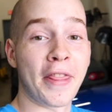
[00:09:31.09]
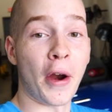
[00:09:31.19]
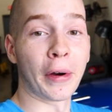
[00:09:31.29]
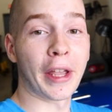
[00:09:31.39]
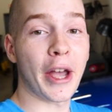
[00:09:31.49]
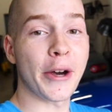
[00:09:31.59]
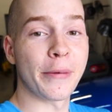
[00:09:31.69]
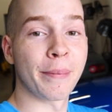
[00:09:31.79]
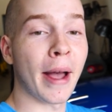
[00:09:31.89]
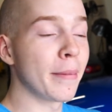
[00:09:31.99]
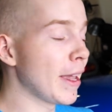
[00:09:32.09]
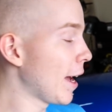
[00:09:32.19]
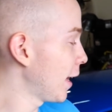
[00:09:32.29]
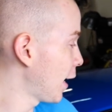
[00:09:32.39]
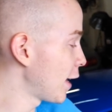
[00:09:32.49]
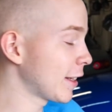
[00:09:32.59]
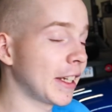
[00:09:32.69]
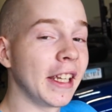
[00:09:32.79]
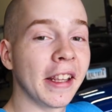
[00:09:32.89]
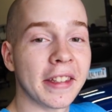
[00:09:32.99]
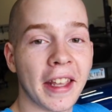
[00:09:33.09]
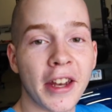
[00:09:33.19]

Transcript: There we go, my Miata has keyless